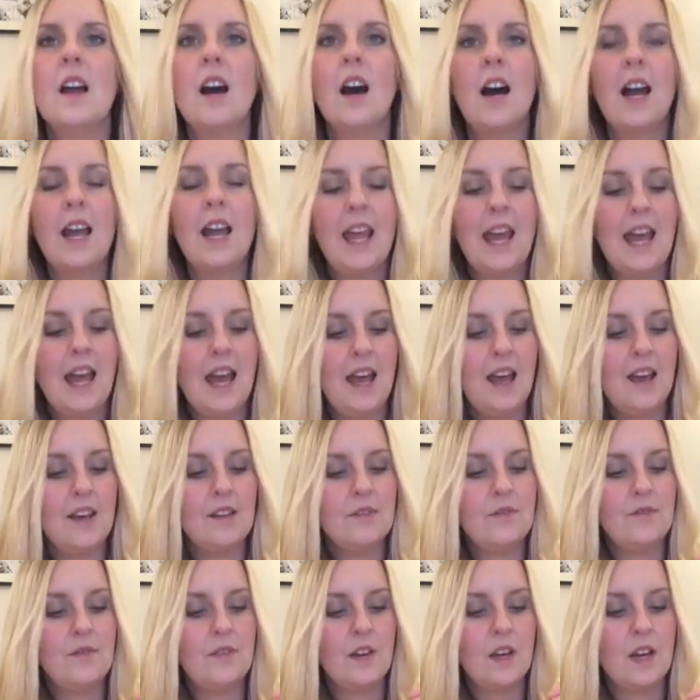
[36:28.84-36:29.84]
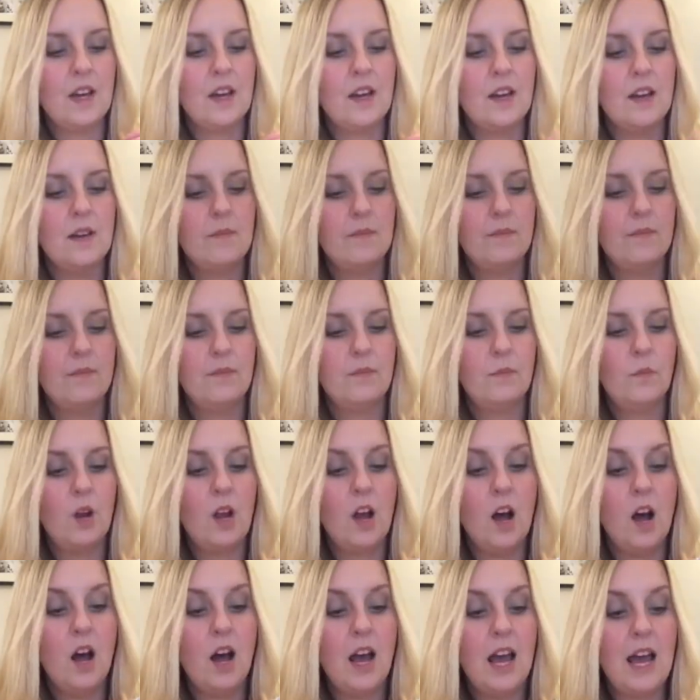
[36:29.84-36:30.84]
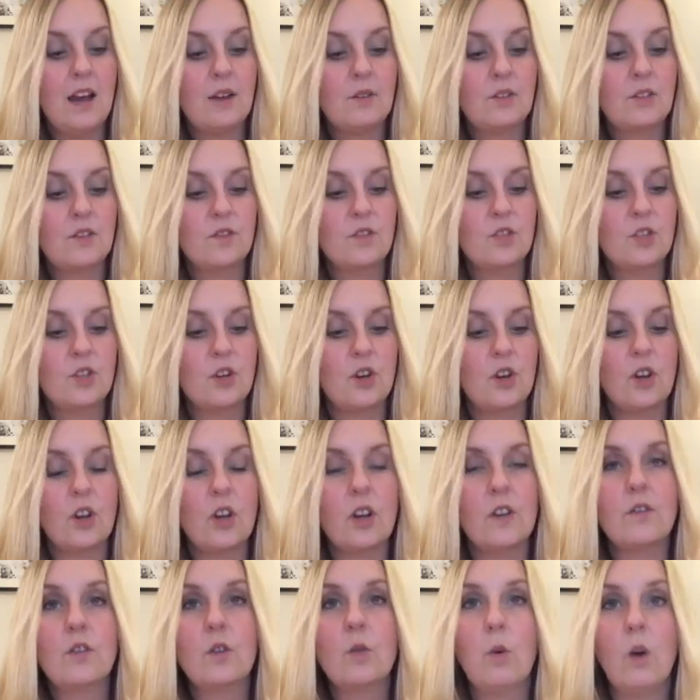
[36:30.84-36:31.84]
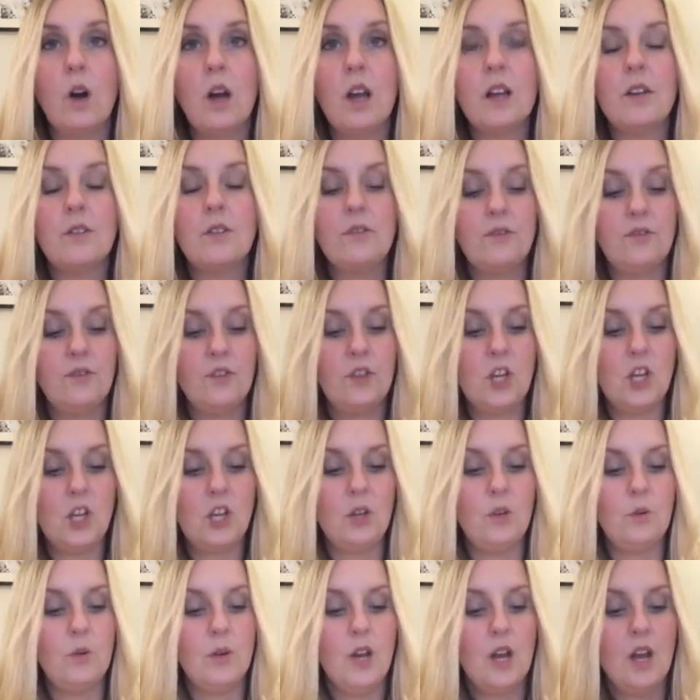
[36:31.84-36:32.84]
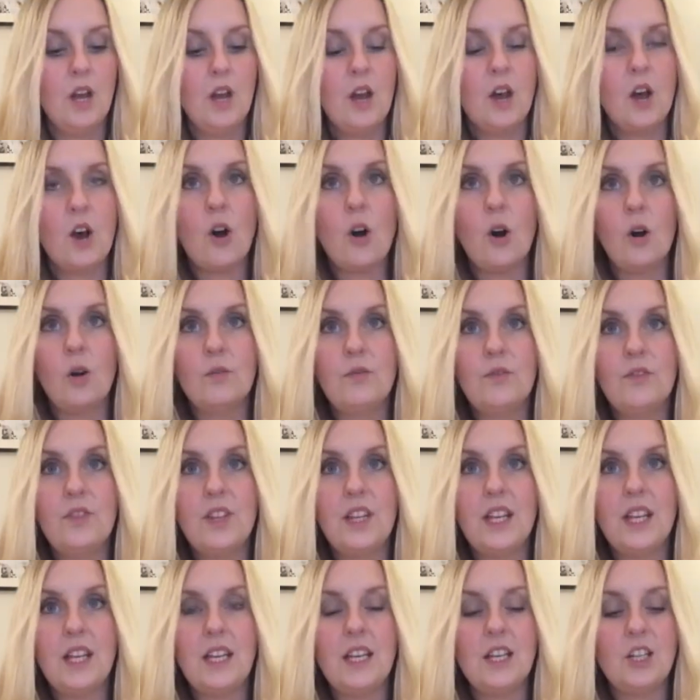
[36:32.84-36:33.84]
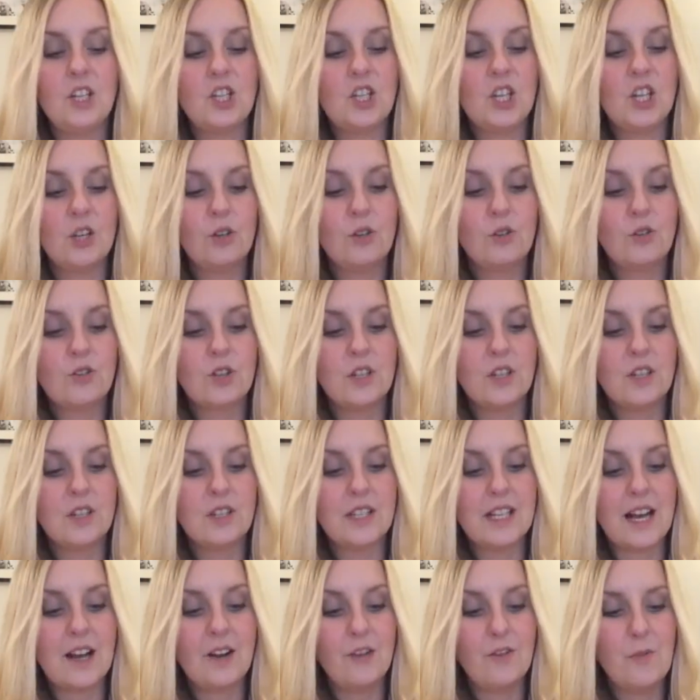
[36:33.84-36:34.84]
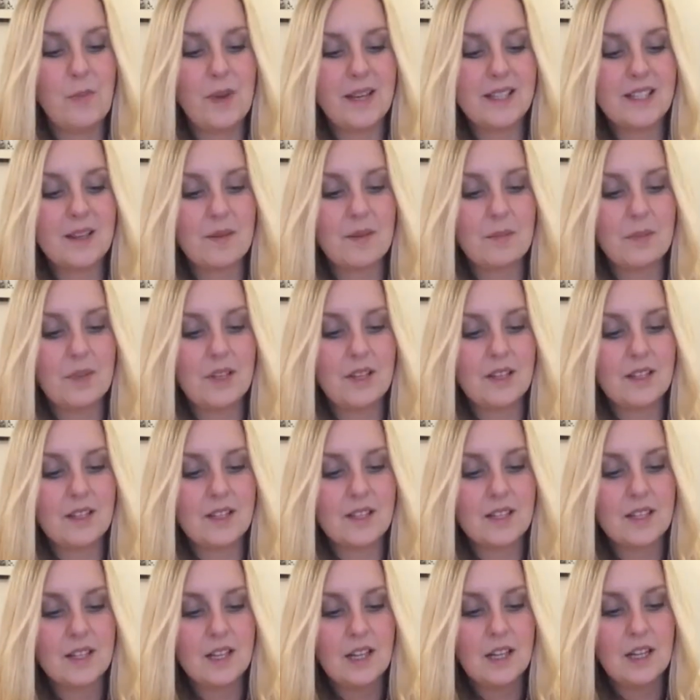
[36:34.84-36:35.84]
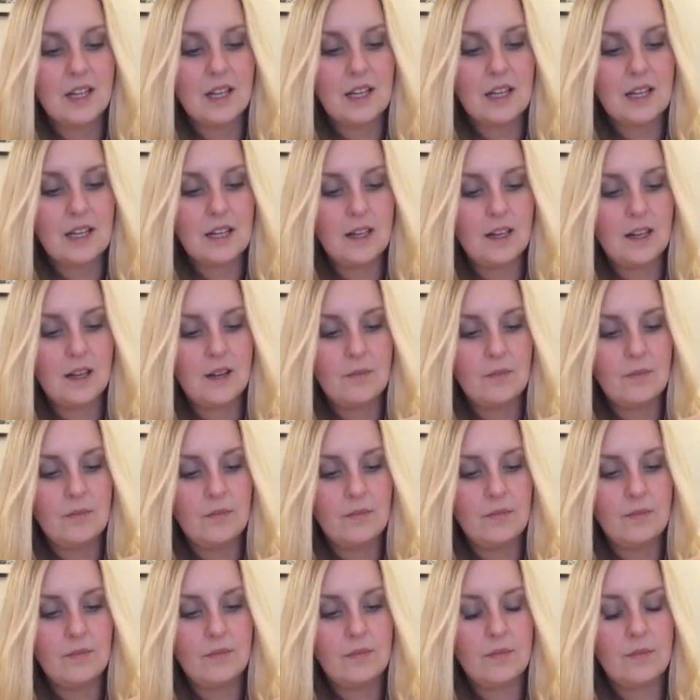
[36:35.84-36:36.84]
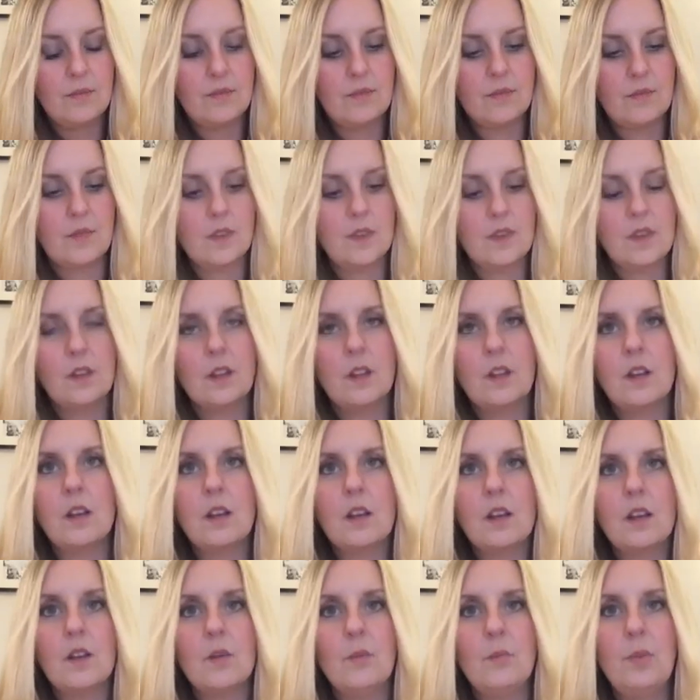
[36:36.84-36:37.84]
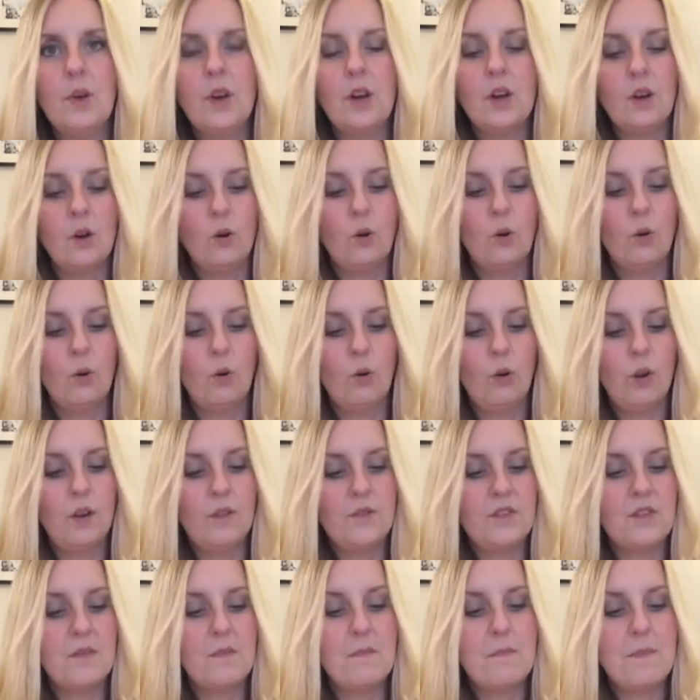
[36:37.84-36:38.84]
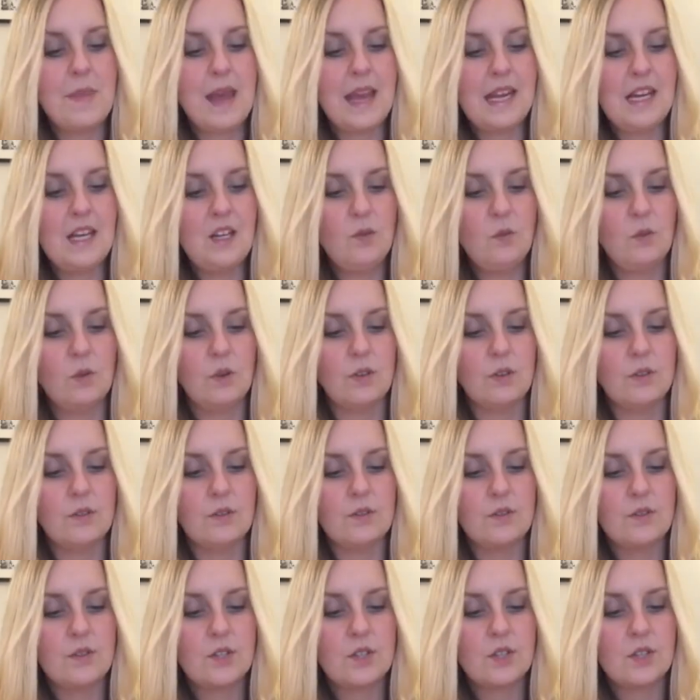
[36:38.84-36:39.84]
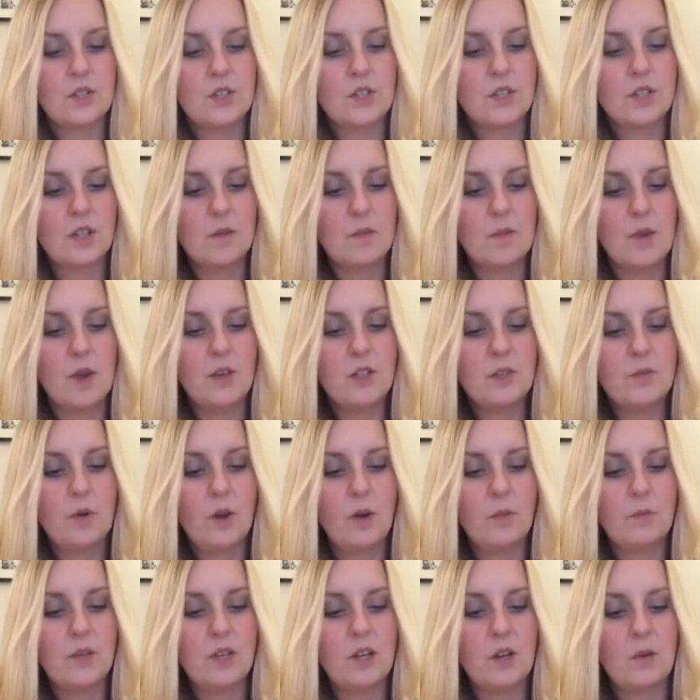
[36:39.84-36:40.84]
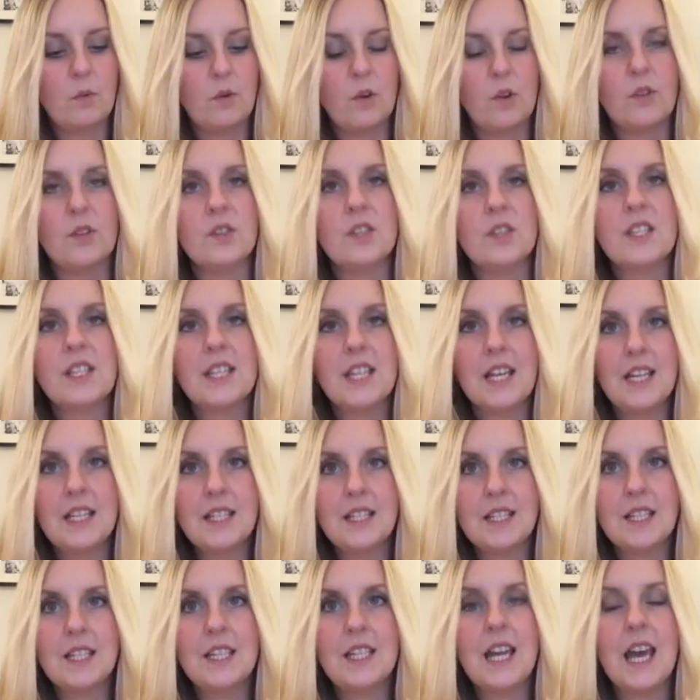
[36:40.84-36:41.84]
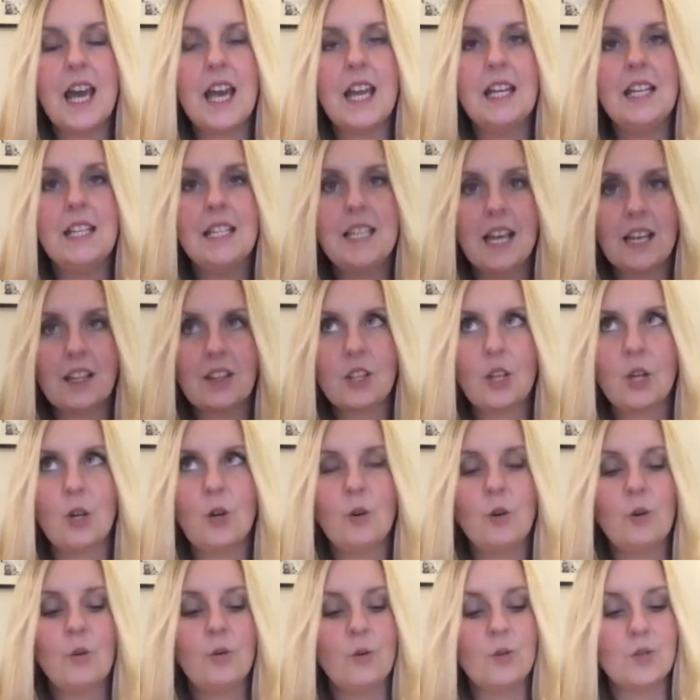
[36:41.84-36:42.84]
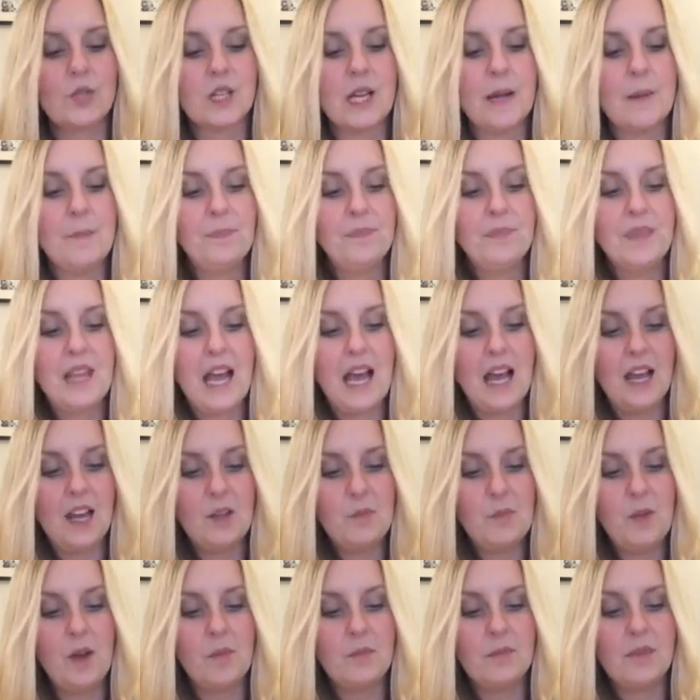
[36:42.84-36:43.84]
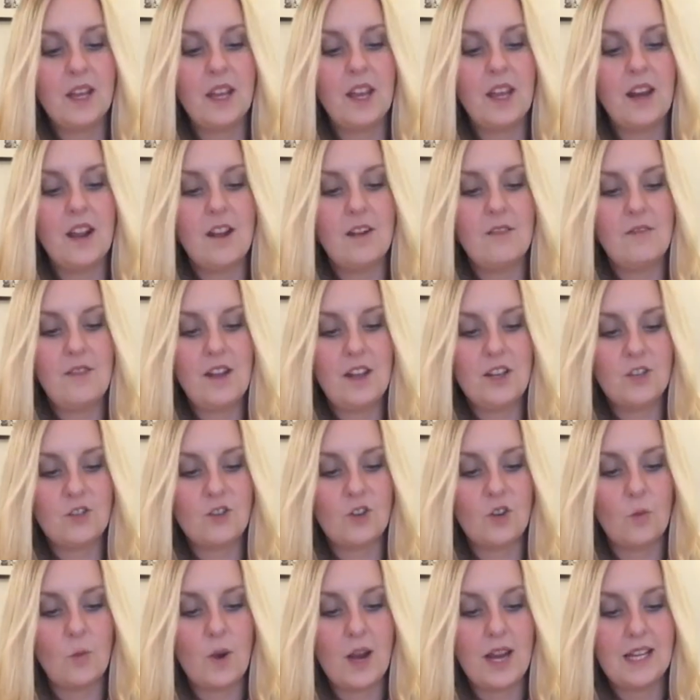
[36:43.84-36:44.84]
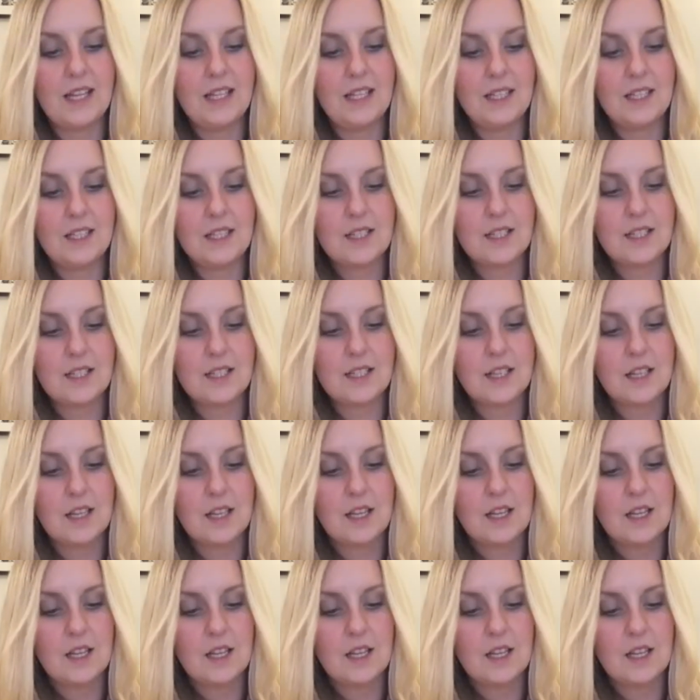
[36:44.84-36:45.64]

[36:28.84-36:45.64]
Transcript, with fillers: I have, um, we are out of stock of quite a few of the children's alphabet samplers. Um, but all of the main ones, so the most popular ones, Seize the Day, Deck the Halls, Hello Pumpkin, Adventure Awaits,